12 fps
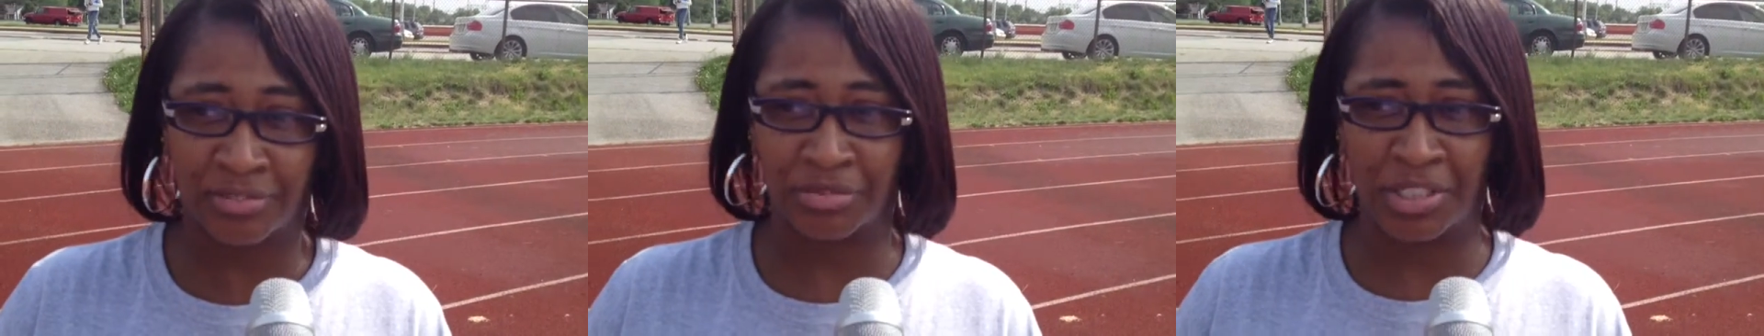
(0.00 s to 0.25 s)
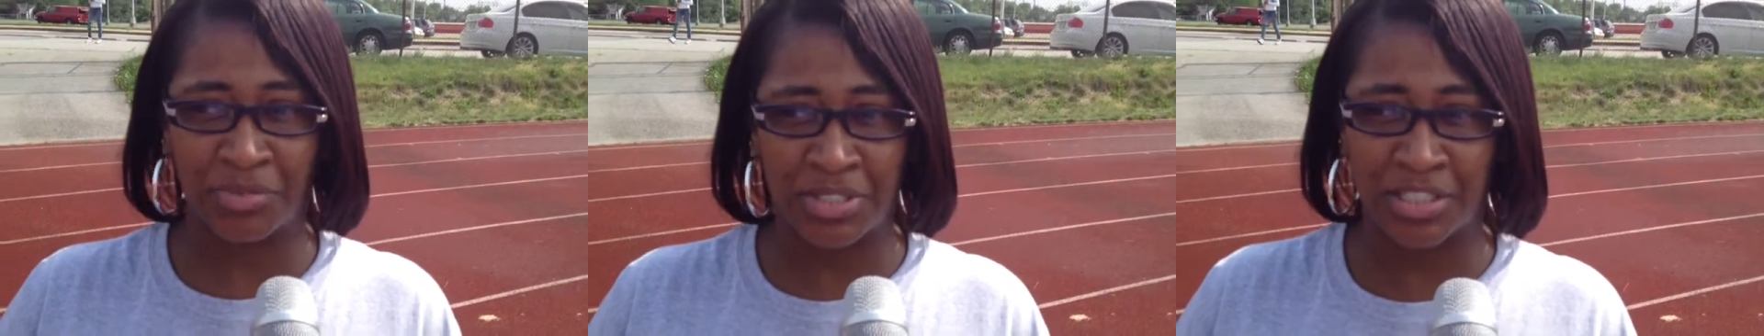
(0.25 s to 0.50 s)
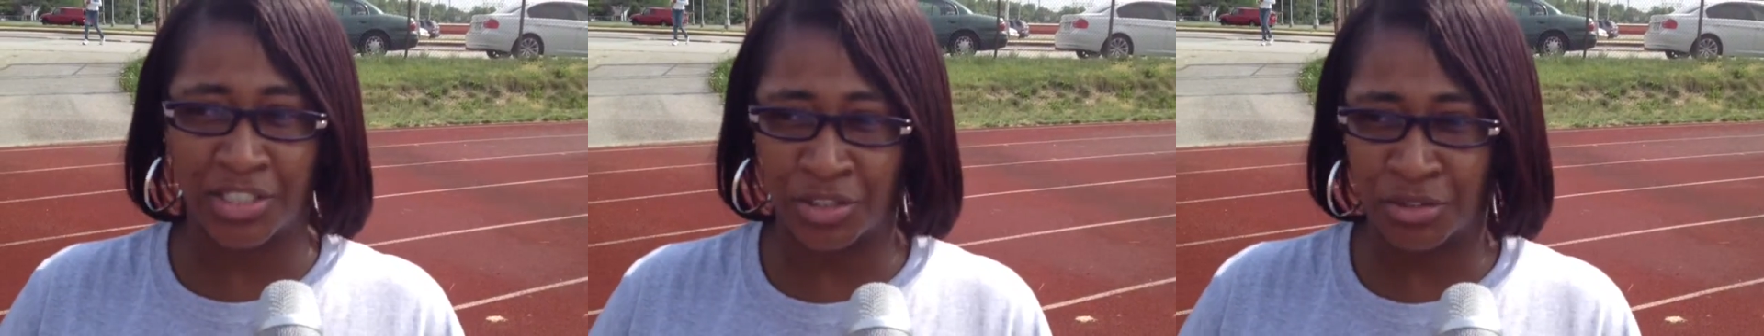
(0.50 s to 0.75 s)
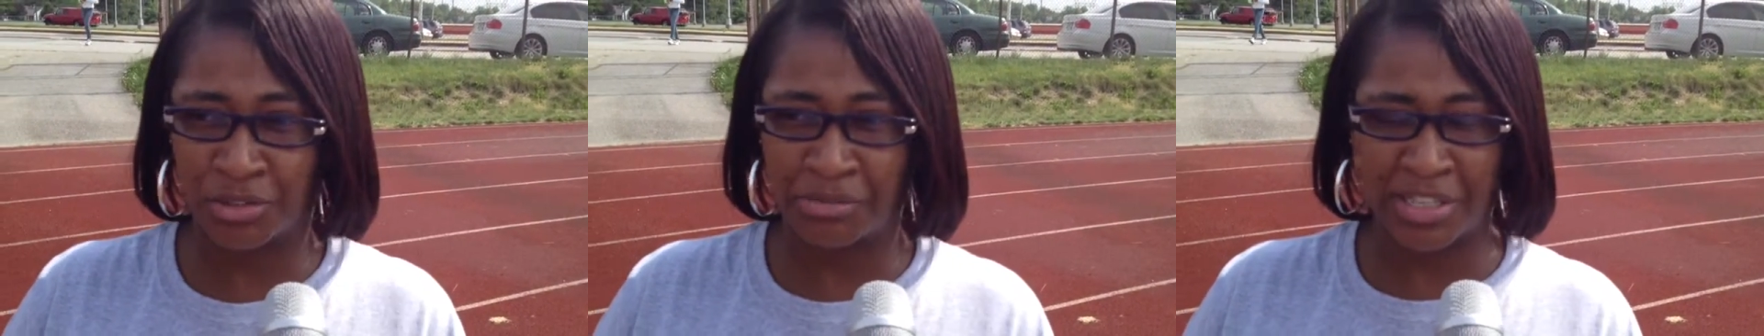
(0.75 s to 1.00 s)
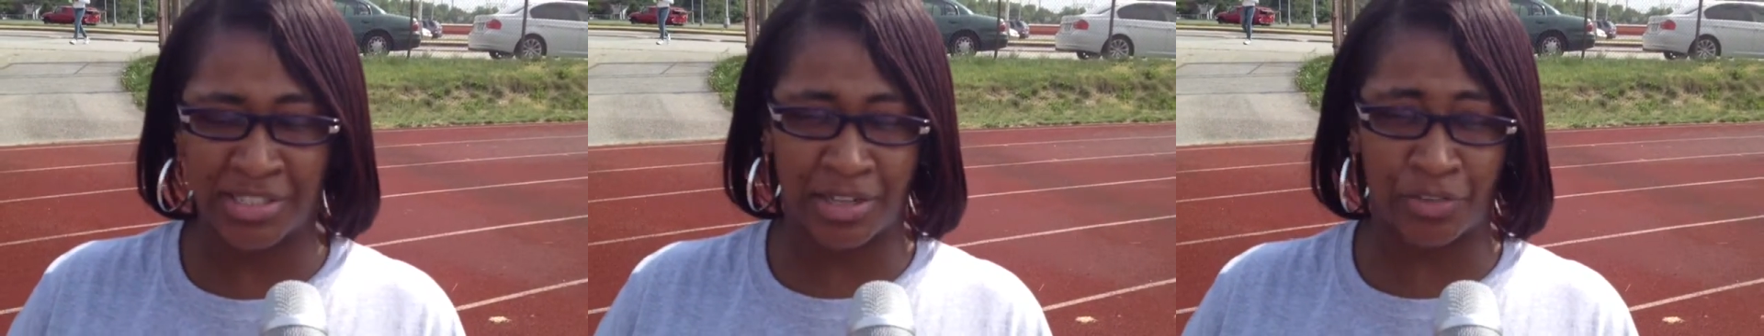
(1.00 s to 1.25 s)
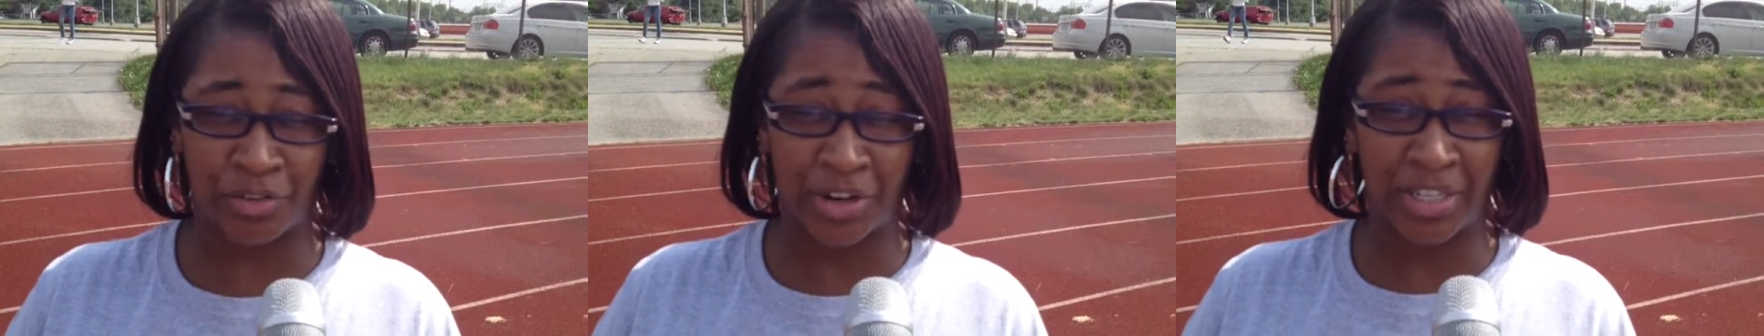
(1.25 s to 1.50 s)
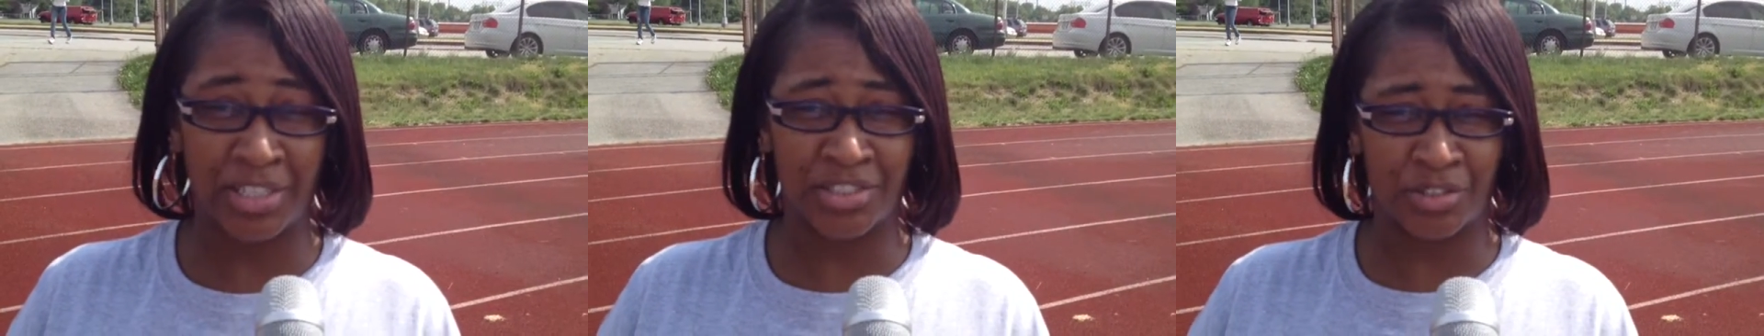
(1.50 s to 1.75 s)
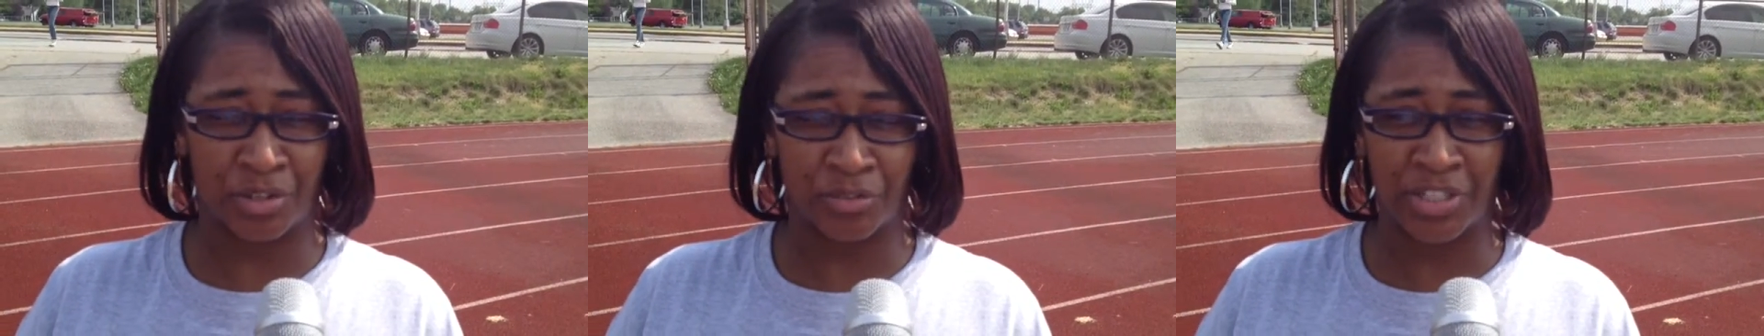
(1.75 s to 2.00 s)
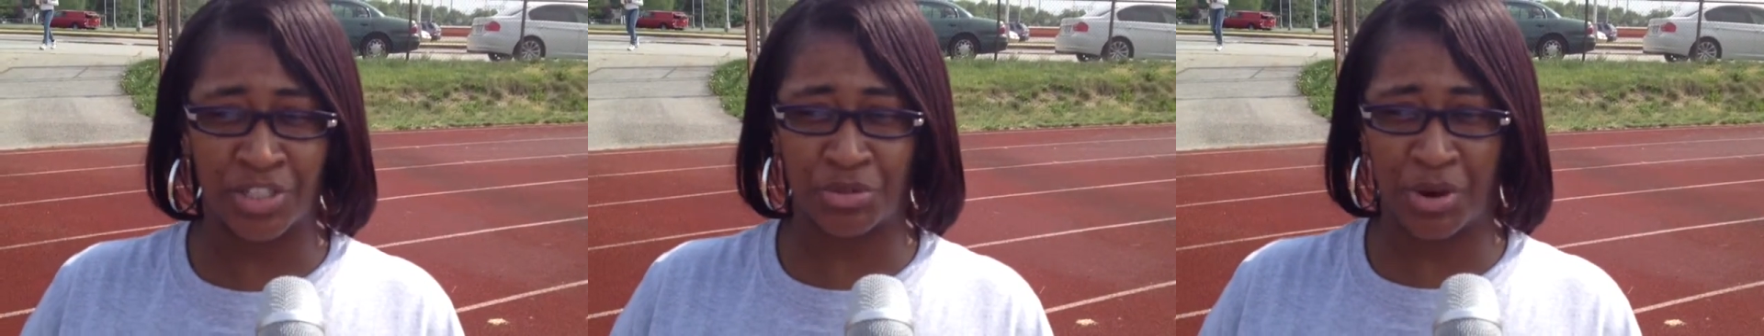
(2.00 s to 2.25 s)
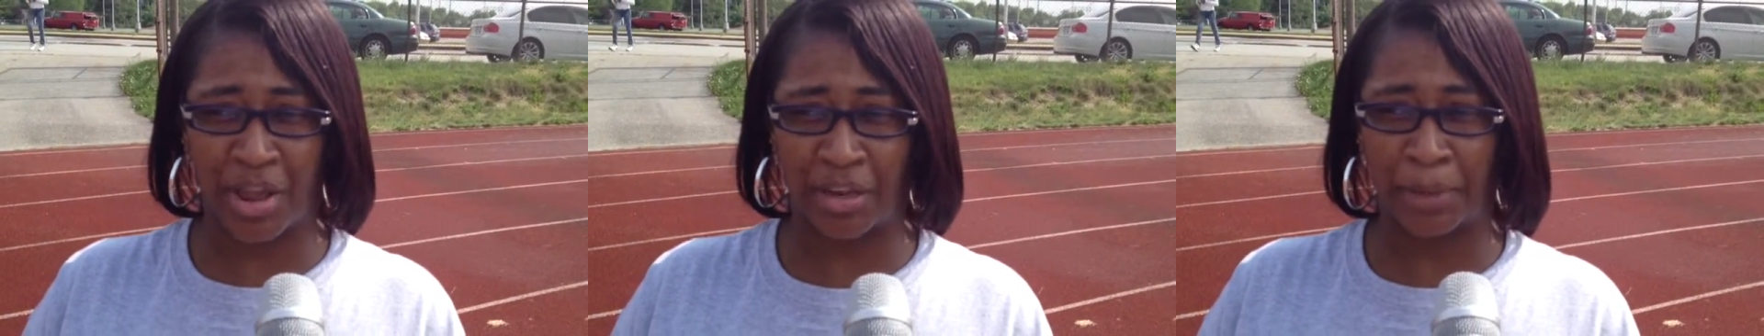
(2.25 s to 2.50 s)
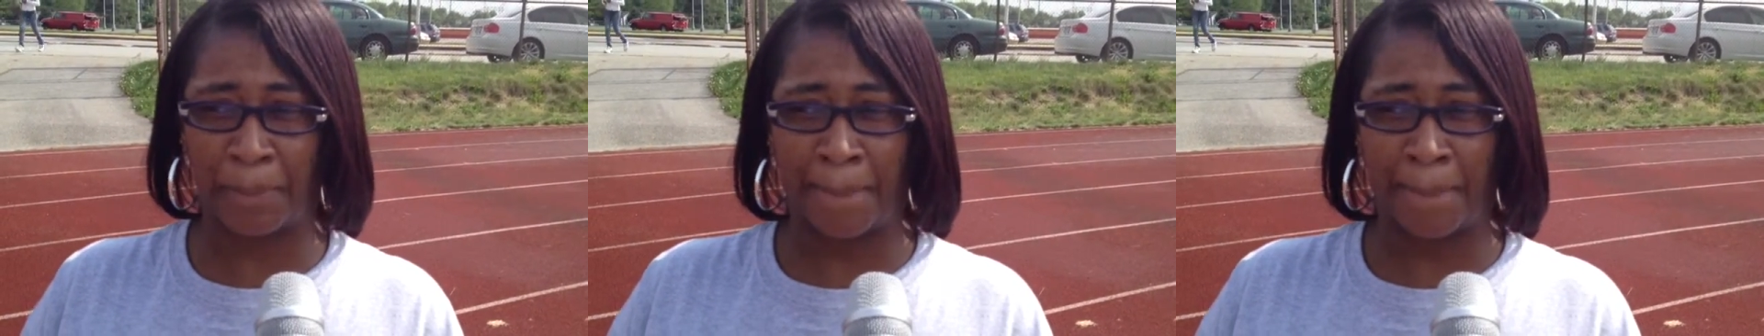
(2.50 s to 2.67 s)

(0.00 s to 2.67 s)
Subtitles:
when he was little, about 7 or 8, he started running track.